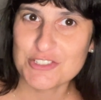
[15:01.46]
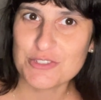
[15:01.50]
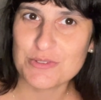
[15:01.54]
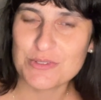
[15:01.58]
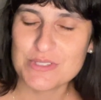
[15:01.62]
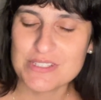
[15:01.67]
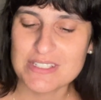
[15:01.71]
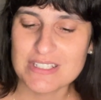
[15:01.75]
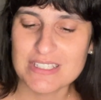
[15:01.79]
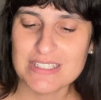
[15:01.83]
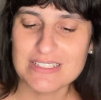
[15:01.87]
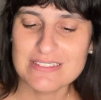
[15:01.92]
you'll
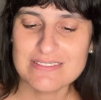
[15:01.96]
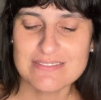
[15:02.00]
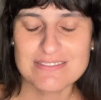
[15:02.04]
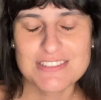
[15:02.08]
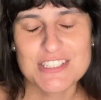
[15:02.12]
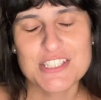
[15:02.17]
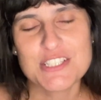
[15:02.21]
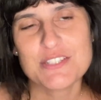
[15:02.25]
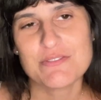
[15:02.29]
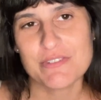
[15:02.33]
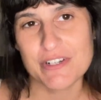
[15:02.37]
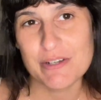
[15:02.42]
see,
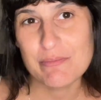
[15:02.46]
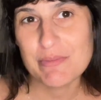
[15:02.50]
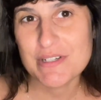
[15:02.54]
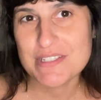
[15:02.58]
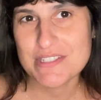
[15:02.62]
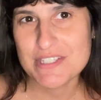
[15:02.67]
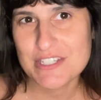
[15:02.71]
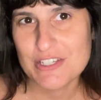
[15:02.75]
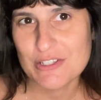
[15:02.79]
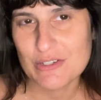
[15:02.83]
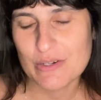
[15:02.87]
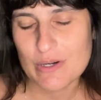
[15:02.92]
she's very
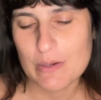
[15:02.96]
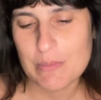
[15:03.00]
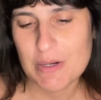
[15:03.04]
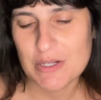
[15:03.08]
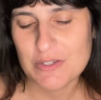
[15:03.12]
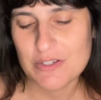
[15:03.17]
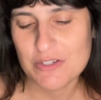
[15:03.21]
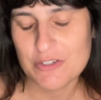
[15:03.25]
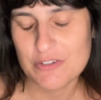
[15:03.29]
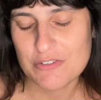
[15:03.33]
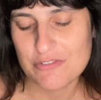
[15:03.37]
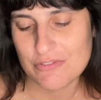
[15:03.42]
particular about
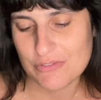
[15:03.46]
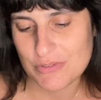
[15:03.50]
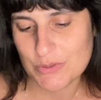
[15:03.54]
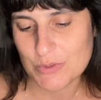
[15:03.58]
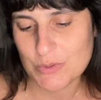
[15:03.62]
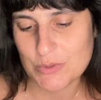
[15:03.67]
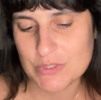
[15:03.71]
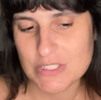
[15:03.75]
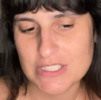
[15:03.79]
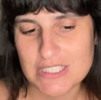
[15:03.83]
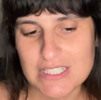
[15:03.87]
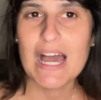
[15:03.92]
her
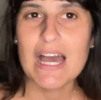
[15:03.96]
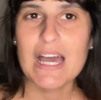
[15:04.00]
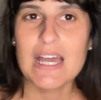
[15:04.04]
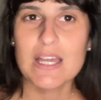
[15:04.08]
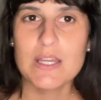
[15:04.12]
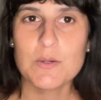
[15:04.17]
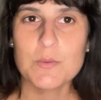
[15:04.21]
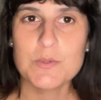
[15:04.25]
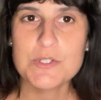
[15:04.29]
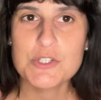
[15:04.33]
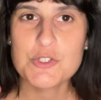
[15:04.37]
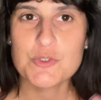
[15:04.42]
food.
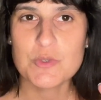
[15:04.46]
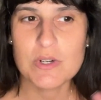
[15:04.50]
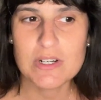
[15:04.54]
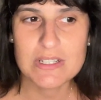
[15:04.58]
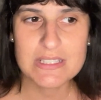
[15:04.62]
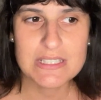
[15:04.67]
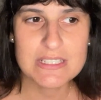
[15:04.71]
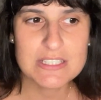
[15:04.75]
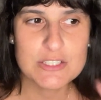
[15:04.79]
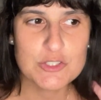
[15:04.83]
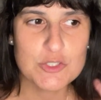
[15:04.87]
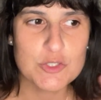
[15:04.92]
I was
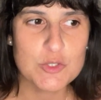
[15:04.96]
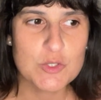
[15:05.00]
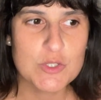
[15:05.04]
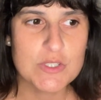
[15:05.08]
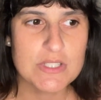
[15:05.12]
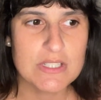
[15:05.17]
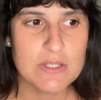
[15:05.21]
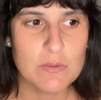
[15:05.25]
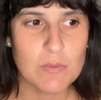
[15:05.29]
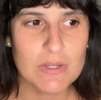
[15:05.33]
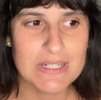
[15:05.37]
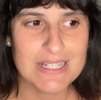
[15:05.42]
struggling to
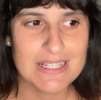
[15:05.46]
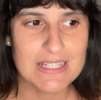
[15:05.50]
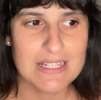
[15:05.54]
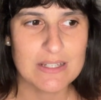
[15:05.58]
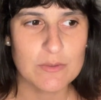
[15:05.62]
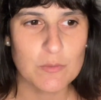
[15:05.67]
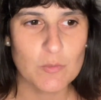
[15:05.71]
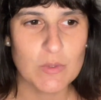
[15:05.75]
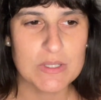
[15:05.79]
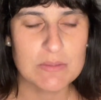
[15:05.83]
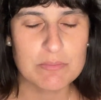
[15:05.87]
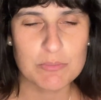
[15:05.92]
see what
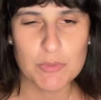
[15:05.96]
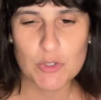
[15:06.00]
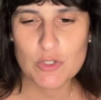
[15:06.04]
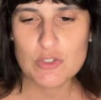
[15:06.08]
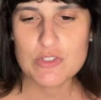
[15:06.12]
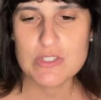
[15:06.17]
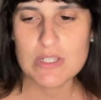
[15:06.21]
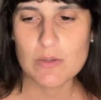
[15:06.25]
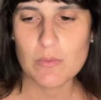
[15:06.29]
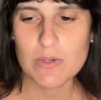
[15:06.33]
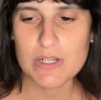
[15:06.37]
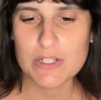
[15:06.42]

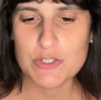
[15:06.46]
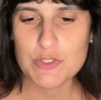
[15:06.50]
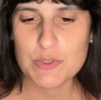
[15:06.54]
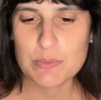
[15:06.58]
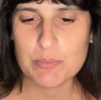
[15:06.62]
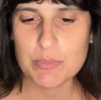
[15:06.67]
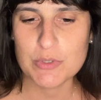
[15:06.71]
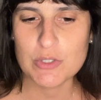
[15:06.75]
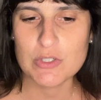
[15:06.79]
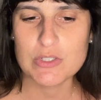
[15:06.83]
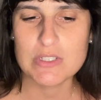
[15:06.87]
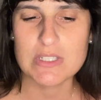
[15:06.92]
books I wanted to
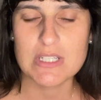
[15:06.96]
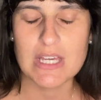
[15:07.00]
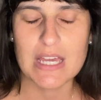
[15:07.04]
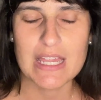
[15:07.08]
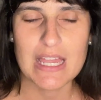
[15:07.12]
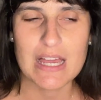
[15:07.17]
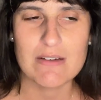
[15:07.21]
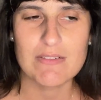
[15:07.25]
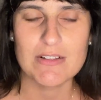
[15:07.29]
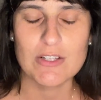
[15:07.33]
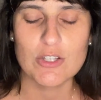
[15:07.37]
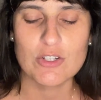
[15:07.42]
put. I
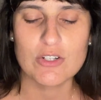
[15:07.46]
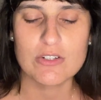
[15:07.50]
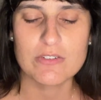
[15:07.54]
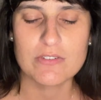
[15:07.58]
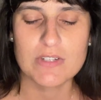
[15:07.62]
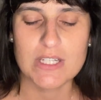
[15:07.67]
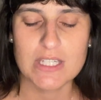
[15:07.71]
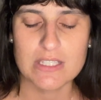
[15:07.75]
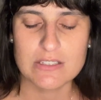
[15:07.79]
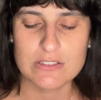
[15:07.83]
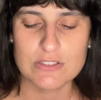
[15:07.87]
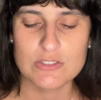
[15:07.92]
have a lot
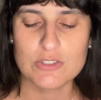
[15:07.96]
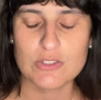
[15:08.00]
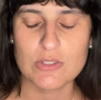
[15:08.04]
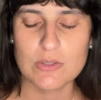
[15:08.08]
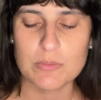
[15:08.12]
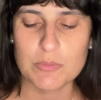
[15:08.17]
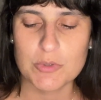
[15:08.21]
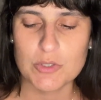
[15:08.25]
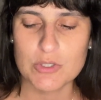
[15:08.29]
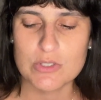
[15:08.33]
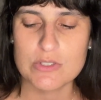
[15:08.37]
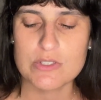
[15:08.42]
of
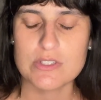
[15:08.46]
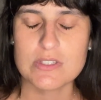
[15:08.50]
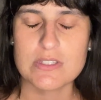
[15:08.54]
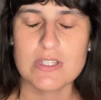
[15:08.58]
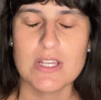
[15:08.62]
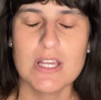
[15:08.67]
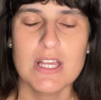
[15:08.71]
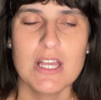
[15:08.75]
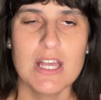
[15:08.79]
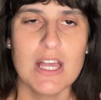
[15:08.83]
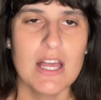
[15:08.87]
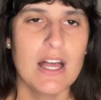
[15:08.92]
Kindle books,
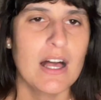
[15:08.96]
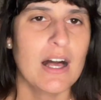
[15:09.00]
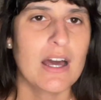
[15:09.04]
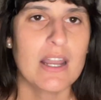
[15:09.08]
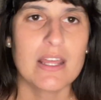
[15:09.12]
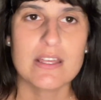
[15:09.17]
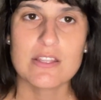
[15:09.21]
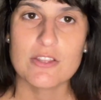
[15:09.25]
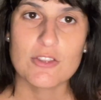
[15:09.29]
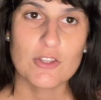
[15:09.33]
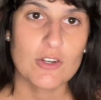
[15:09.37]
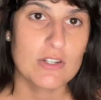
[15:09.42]
and
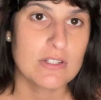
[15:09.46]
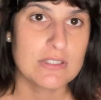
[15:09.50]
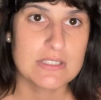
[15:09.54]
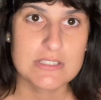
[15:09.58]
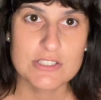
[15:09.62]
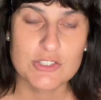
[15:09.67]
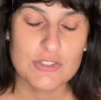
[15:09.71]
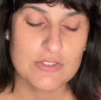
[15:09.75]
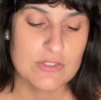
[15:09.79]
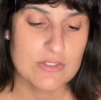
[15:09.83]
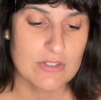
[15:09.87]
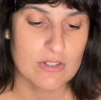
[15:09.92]
I thought
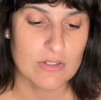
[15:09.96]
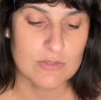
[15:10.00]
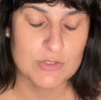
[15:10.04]
just